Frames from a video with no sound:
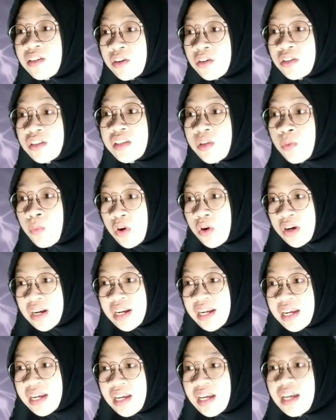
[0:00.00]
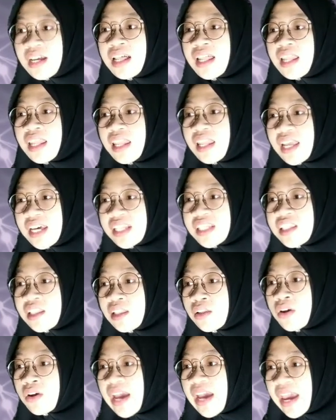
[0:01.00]
rules work, let's
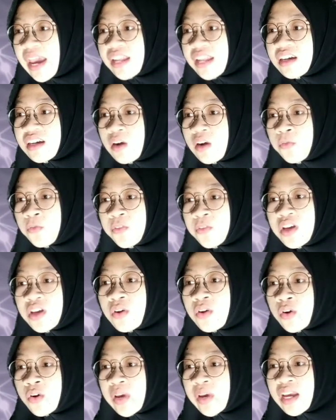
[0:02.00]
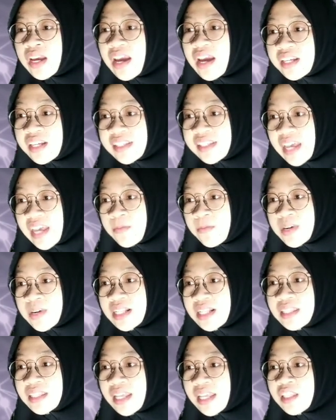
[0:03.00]
look at a few quick
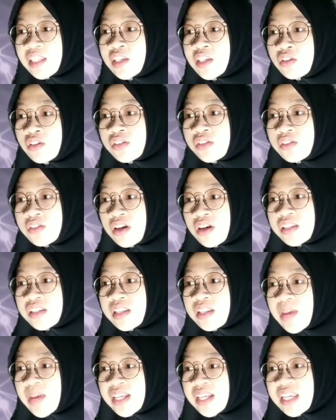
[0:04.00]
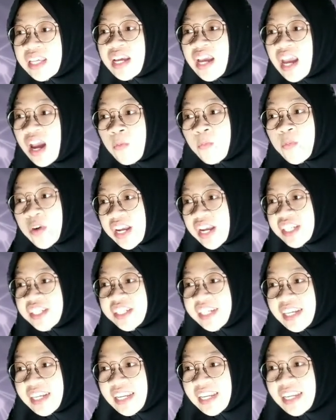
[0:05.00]
examples that use those basic
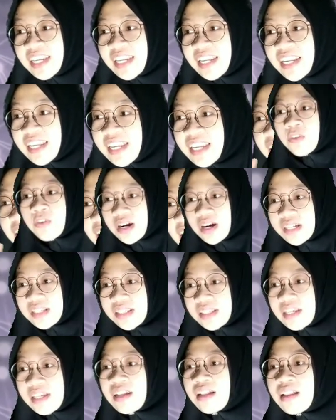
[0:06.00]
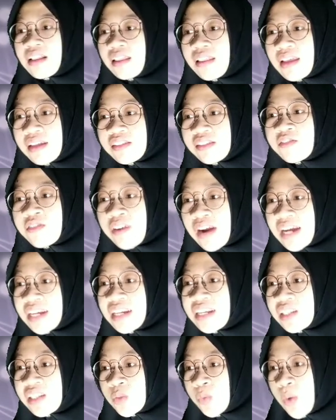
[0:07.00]
operations. First, let's try
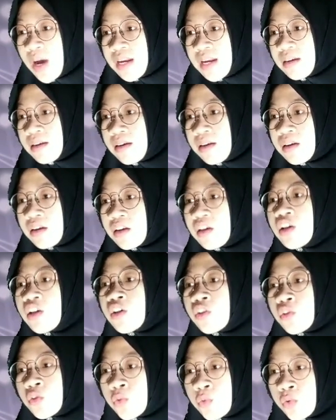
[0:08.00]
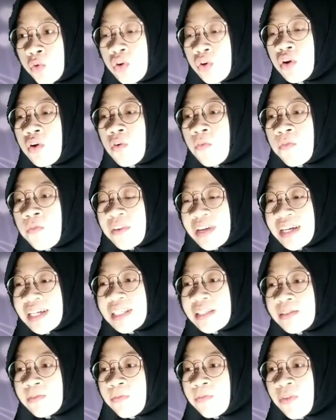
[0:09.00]
this one. 2
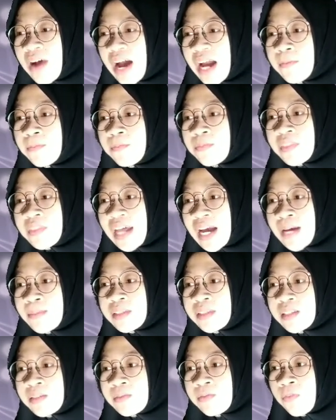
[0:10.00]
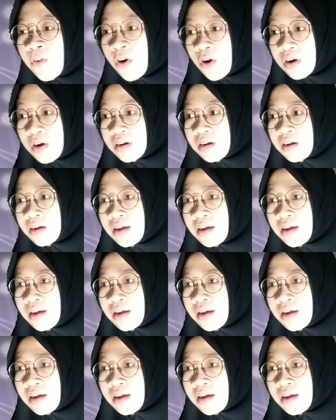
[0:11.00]
plus 5 times 4.